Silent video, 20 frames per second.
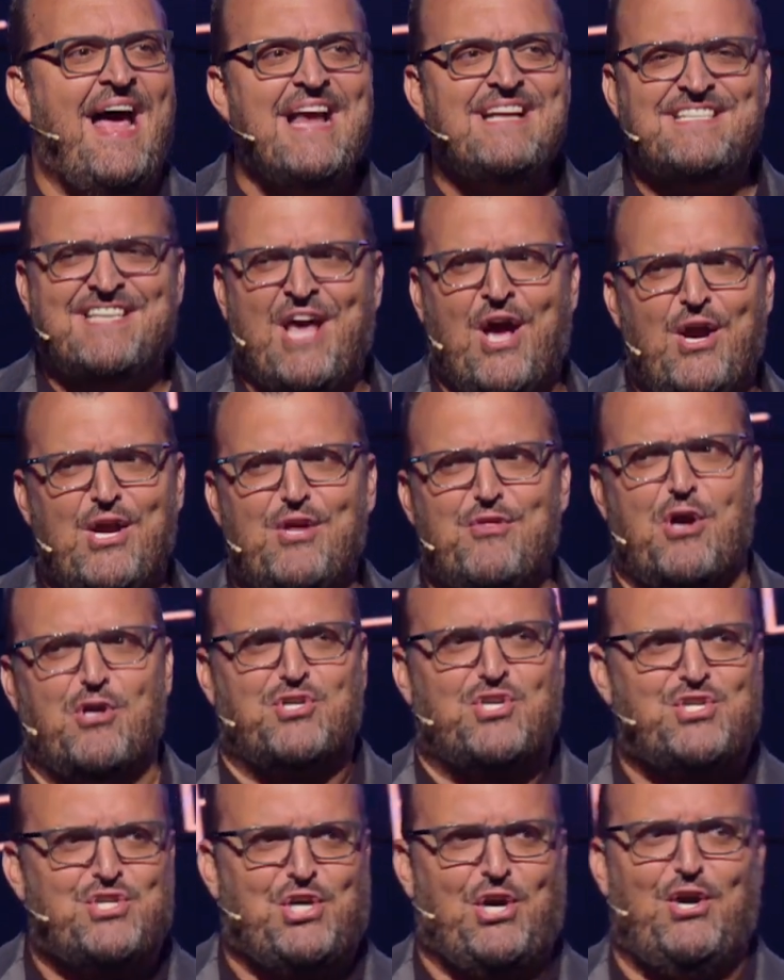I tell you
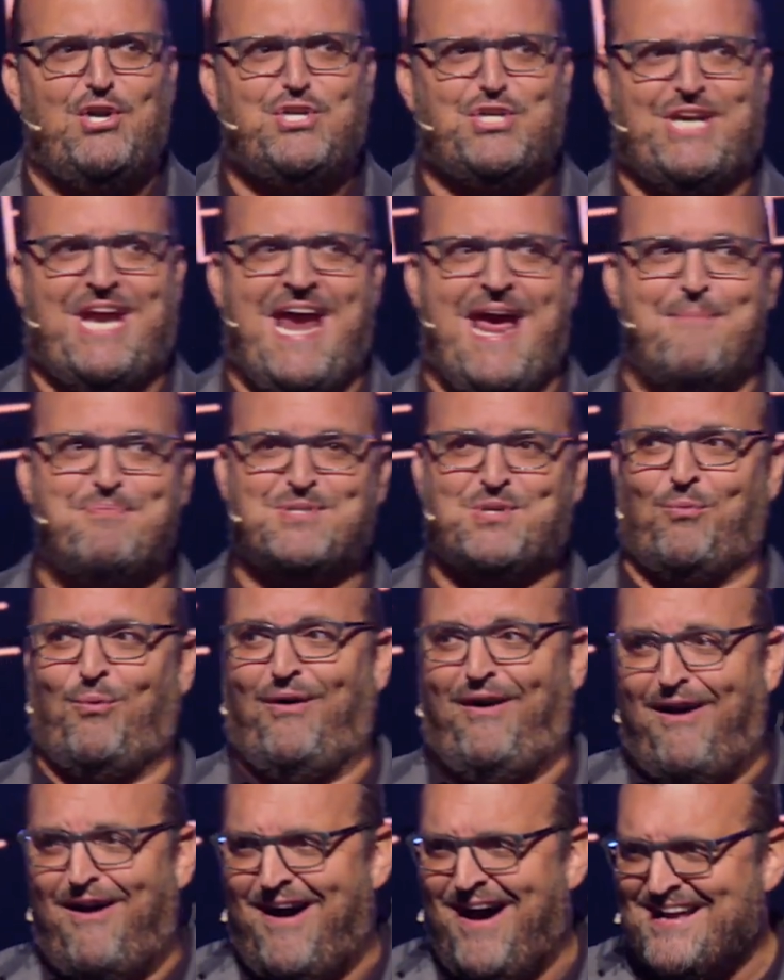those church camps
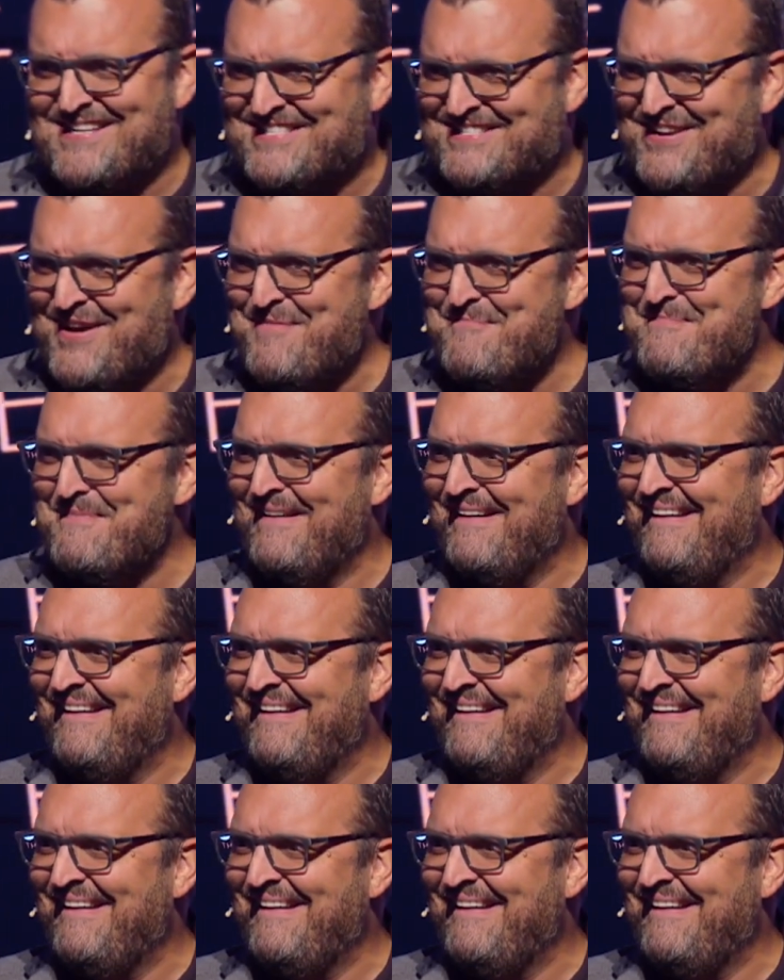were awesome?